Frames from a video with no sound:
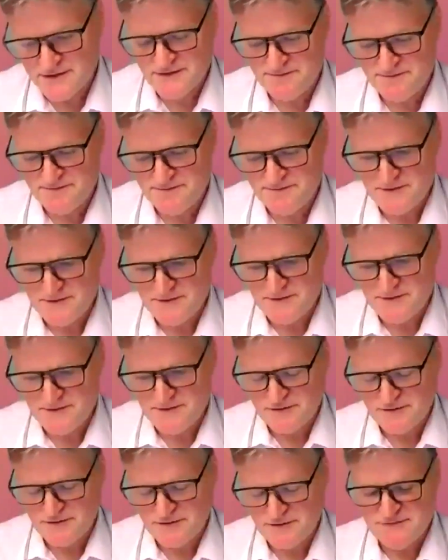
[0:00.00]
some different
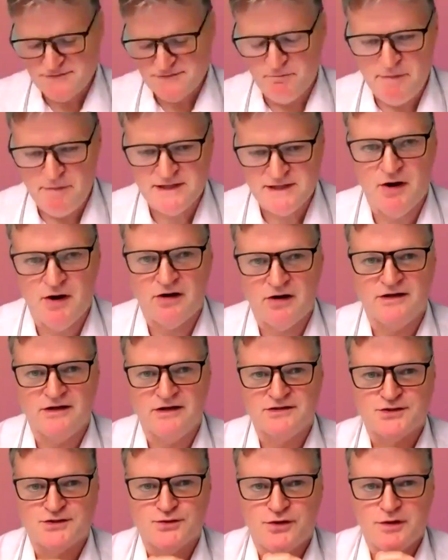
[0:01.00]
bits of the market to
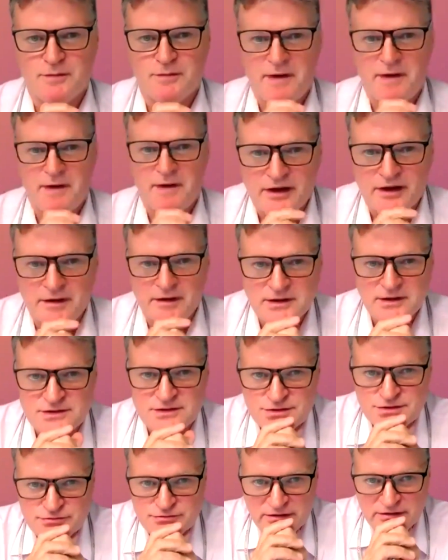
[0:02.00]
talk about there, because
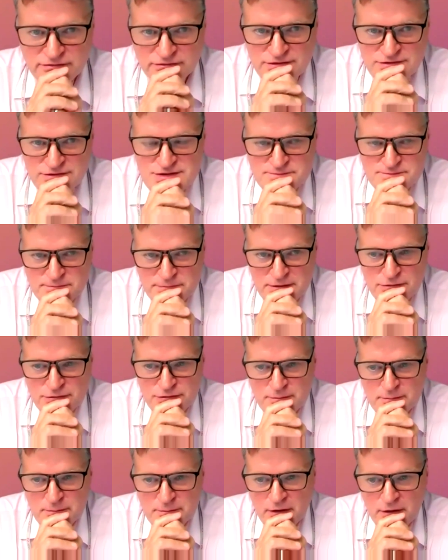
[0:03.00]
you referenced both
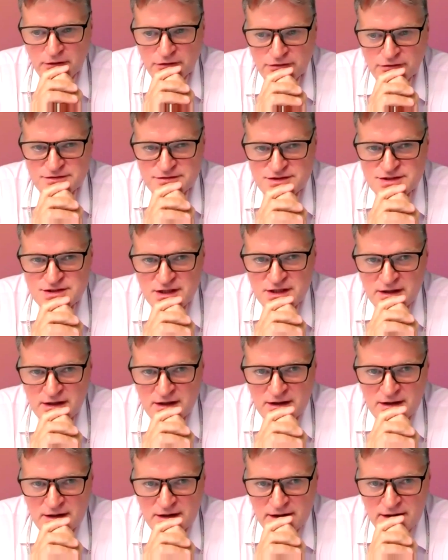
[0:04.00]
the bonds
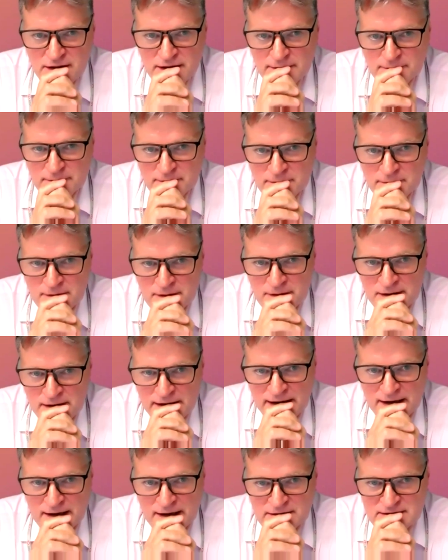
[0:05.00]

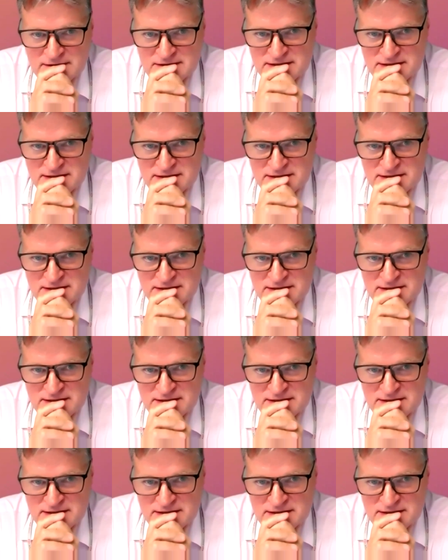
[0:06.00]
and